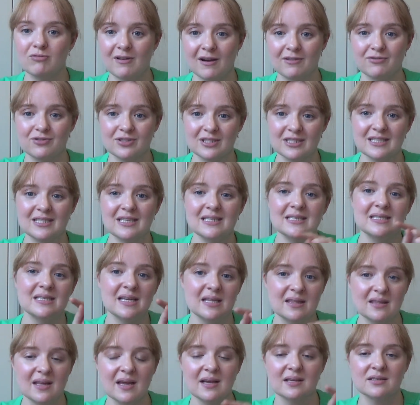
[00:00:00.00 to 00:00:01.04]
references to
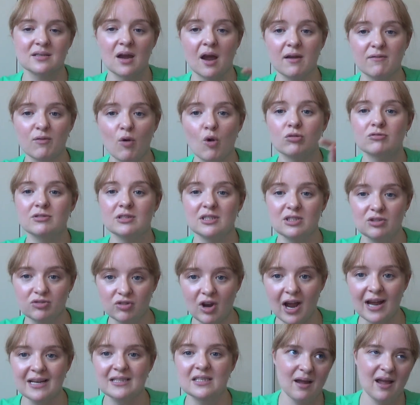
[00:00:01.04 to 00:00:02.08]
things I've already
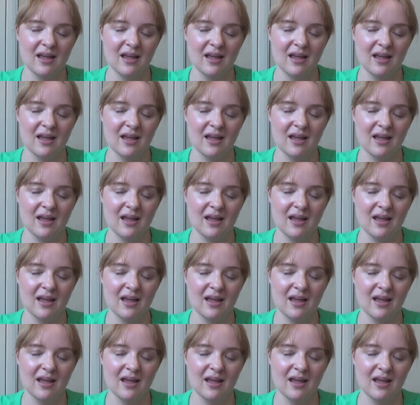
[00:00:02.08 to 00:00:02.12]
read